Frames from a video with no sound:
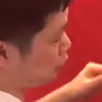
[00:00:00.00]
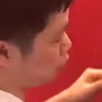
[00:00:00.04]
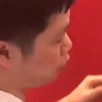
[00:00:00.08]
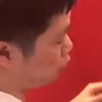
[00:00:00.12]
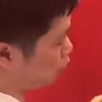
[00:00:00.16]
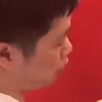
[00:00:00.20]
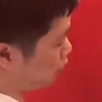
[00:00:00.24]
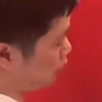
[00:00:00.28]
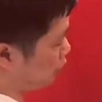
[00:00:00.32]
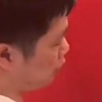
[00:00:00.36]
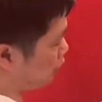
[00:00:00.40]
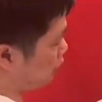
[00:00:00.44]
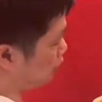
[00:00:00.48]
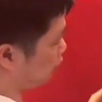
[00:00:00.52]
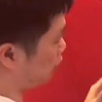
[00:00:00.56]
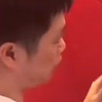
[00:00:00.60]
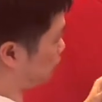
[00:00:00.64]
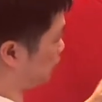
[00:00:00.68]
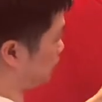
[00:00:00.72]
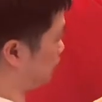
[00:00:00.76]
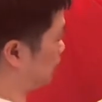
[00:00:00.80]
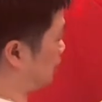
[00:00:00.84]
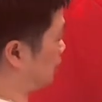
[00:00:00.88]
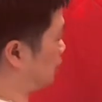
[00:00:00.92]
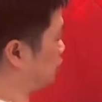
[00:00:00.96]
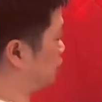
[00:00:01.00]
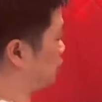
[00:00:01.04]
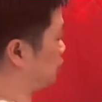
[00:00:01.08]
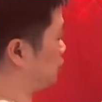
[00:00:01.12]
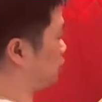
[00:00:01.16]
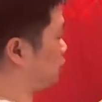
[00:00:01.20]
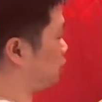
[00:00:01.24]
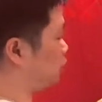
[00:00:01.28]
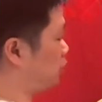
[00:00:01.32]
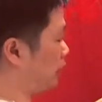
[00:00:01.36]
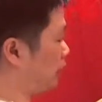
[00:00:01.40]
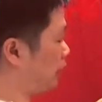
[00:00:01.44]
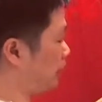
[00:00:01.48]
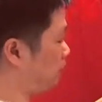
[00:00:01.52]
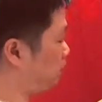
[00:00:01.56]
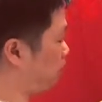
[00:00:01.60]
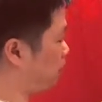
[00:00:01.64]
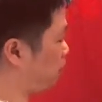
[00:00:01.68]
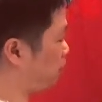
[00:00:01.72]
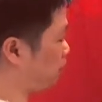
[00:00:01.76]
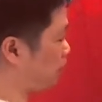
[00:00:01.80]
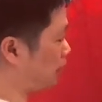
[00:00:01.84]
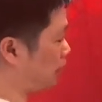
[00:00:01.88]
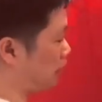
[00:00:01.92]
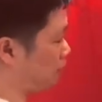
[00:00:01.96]
to turn to the center. So we have
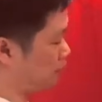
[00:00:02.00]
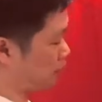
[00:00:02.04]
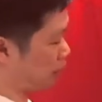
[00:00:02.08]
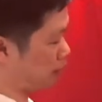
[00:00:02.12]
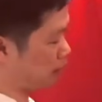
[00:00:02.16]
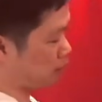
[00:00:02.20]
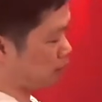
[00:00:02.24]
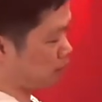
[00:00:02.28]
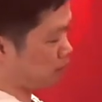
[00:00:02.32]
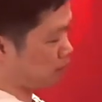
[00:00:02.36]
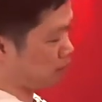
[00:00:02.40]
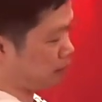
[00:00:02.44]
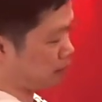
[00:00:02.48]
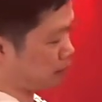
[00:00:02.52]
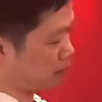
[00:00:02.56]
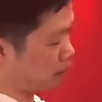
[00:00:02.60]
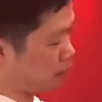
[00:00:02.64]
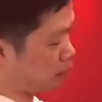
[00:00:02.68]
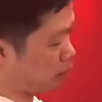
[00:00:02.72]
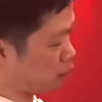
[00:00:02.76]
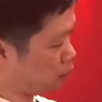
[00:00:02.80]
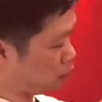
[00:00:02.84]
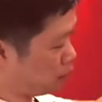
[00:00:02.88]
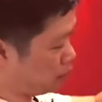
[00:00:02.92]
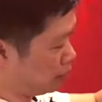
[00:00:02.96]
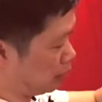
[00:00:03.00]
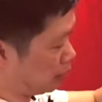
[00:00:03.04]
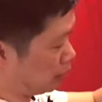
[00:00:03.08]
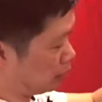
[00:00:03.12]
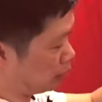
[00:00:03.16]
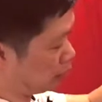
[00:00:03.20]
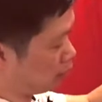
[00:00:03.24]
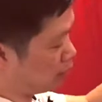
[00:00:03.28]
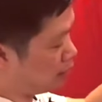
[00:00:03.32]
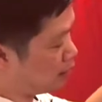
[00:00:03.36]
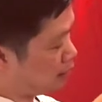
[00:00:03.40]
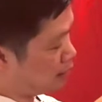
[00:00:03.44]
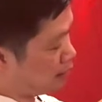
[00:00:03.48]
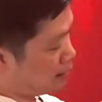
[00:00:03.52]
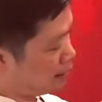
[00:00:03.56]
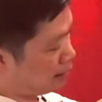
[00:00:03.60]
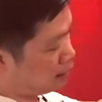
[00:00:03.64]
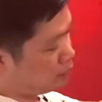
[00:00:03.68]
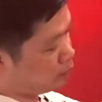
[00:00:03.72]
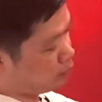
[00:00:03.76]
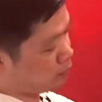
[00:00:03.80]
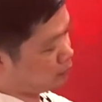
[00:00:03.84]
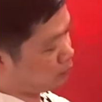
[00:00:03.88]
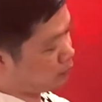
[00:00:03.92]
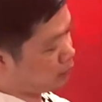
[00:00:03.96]
a five safety pin altogether.
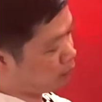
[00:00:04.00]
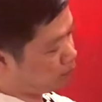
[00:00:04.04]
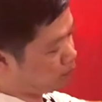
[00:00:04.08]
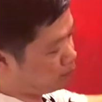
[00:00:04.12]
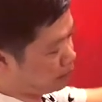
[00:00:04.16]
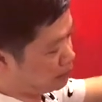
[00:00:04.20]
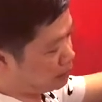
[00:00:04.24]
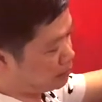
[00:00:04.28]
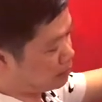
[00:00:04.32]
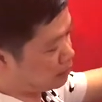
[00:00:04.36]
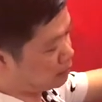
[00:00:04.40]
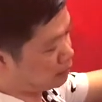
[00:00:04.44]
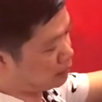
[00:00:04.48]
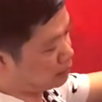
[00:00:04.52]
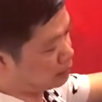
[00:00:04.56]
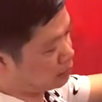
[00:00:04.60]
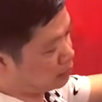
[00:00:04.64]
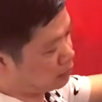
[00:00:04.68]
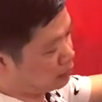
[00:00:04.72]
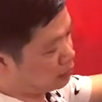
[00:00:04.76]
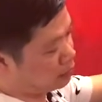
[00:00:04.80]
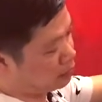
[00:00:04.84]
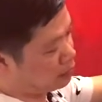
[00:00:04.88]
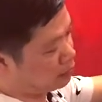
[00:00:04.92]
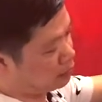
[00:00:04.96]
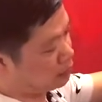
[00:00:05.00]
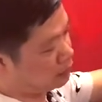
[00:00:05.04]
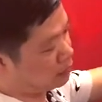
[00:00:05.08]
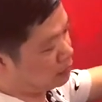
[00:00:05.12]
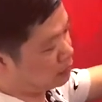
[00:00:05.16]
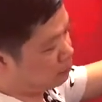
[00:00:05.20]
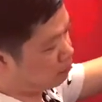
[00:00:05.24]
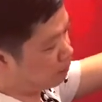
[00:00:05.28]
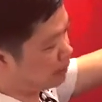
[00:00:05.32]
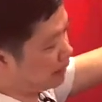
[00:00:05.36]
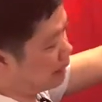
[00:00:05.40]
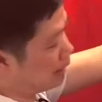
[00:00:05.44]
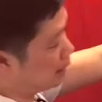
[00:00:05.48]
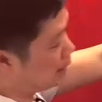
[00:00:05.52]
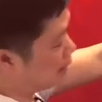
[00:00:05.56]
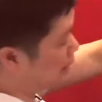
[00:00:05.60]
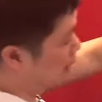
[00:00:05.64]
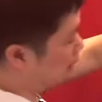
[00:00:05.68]
And we just basically turn in this back